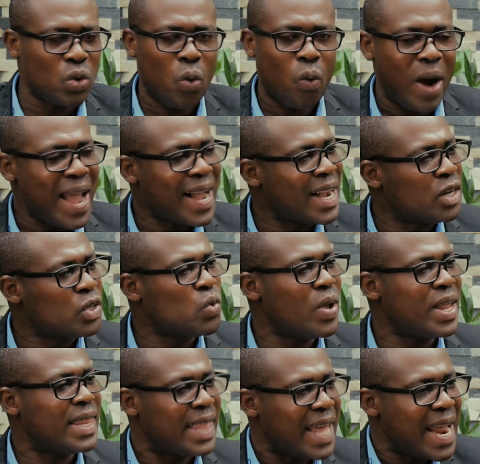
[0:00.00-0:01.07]
why can't
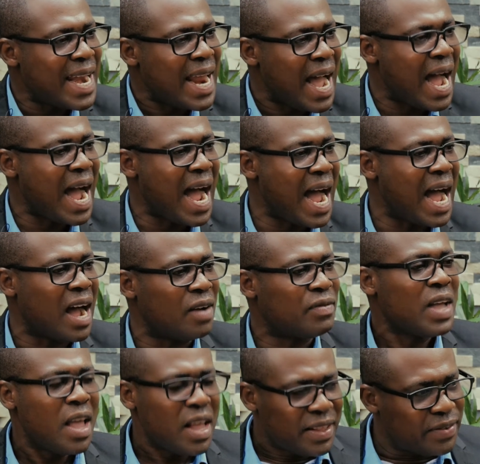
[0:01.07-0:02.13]
we then have
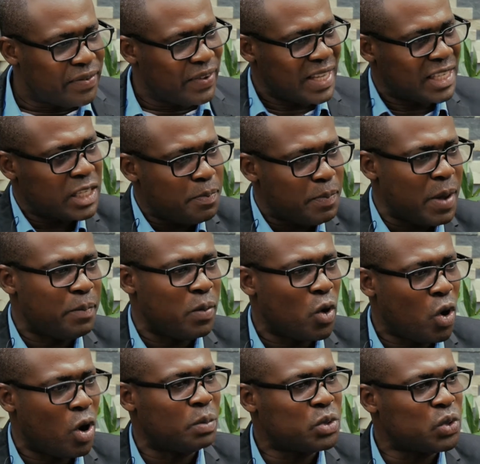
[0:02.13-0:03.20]
these people
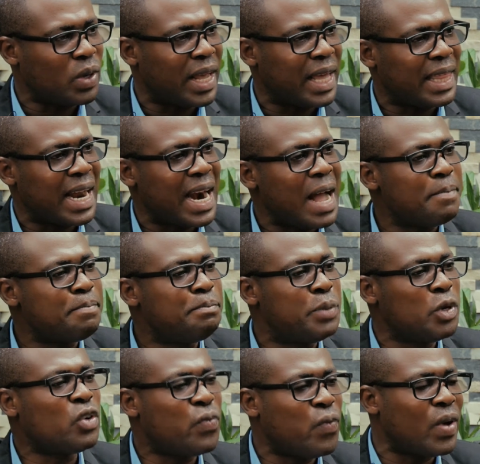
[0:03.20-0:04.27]
come together and
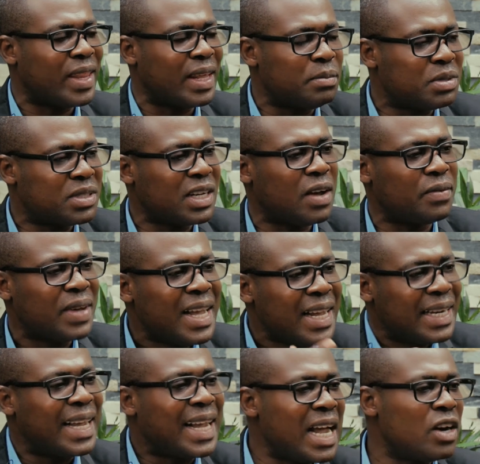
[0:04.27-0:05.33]
build for themselves
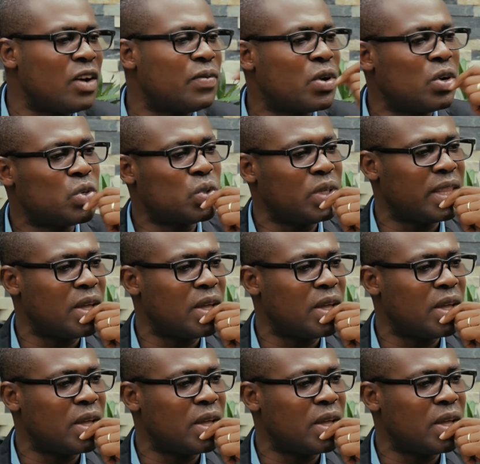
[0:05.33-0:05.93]
the kind of country